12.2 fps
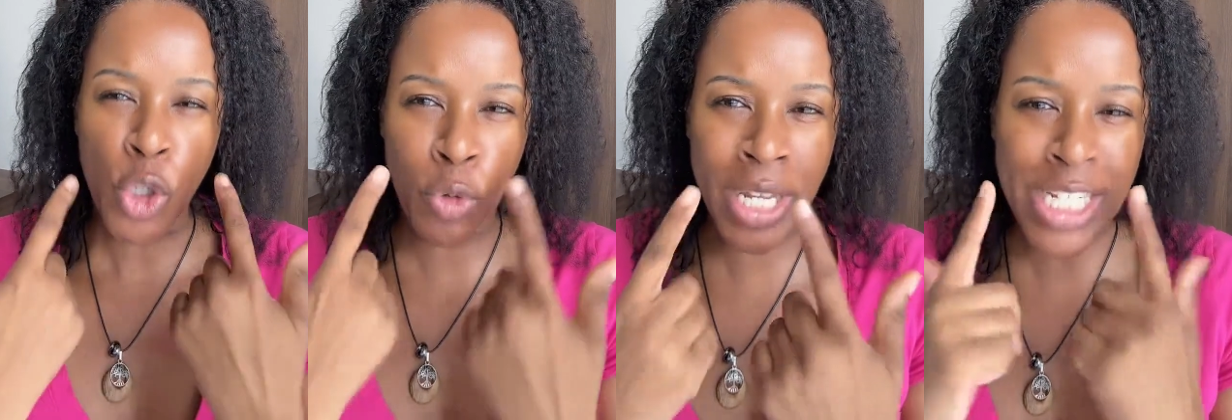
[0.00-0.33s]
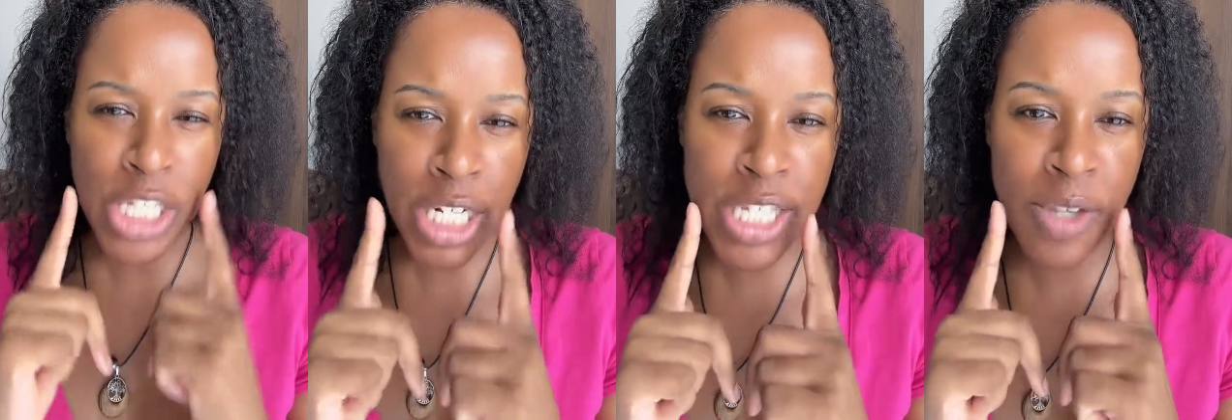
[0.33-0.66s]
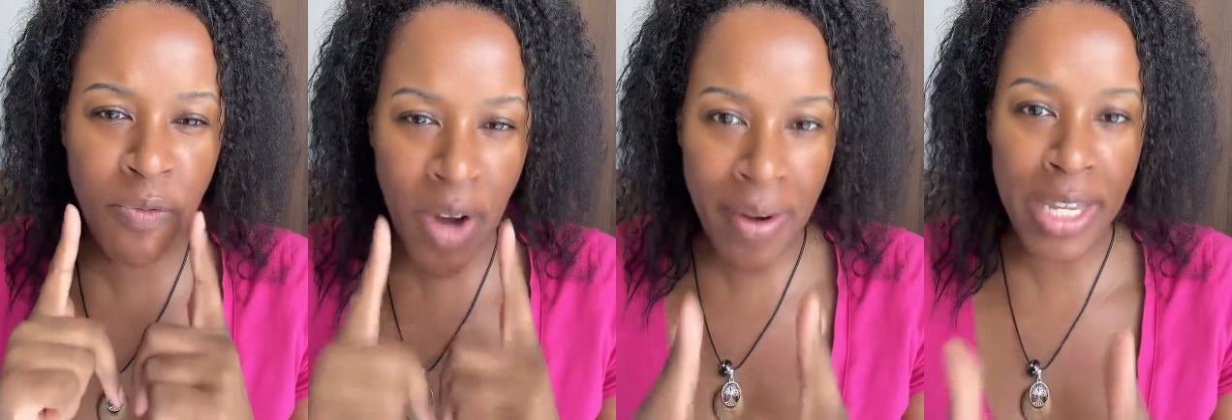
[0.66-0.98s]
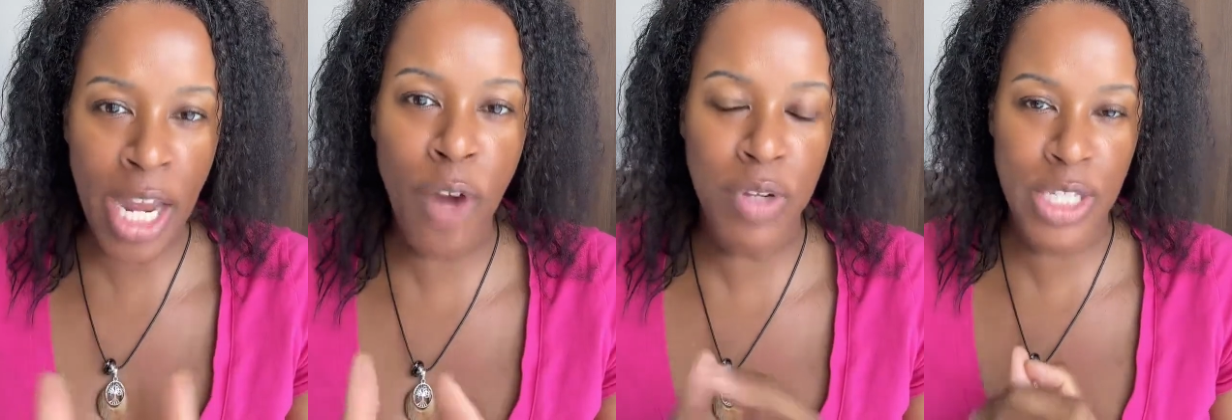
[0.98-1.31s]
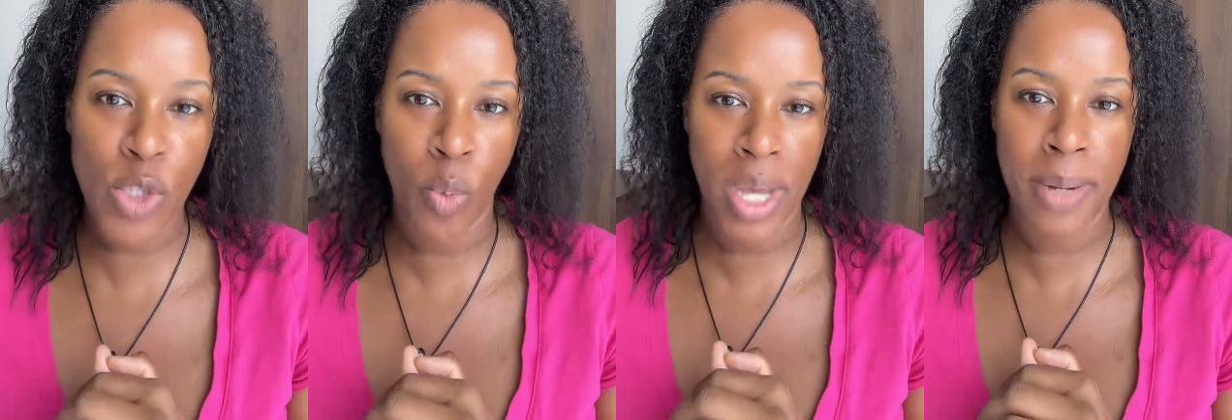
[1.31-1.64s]
You need to listen very
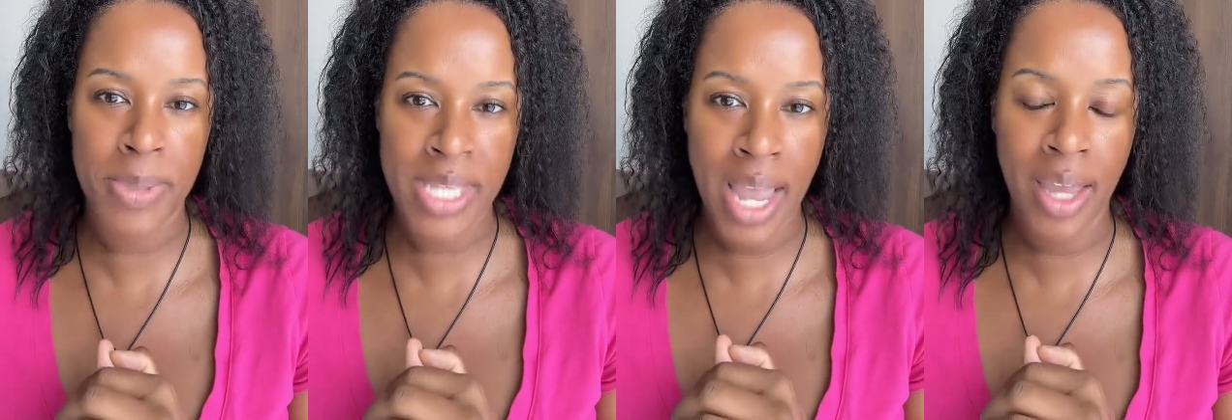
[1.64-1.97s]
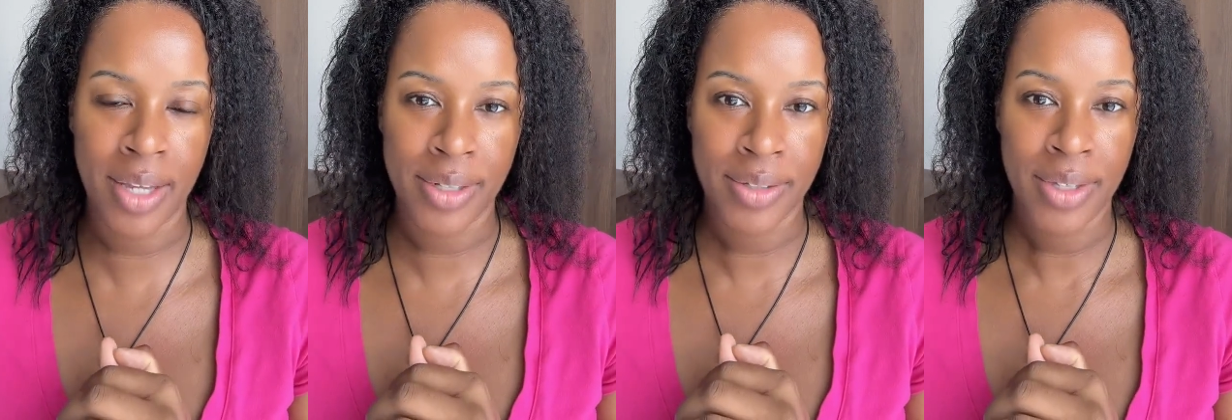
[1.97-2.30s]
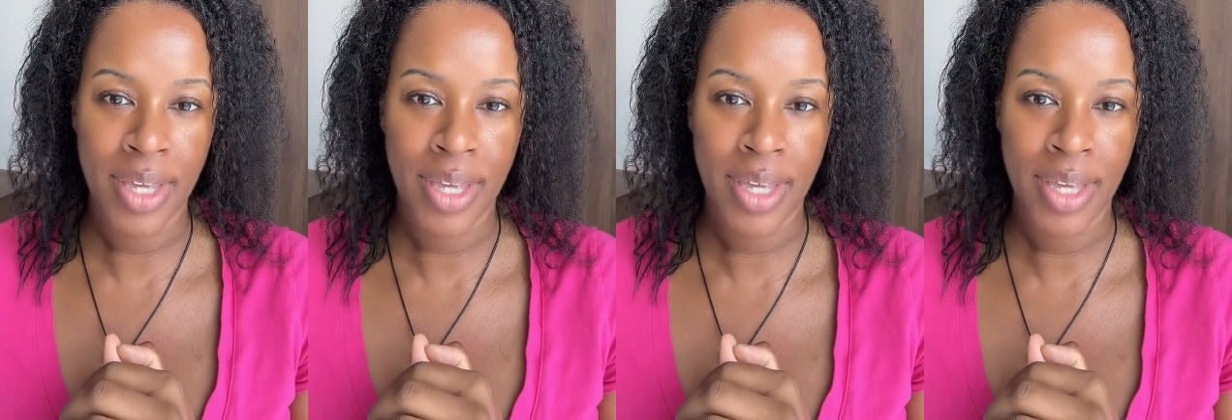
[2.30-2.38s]
carefully to what I'm saying.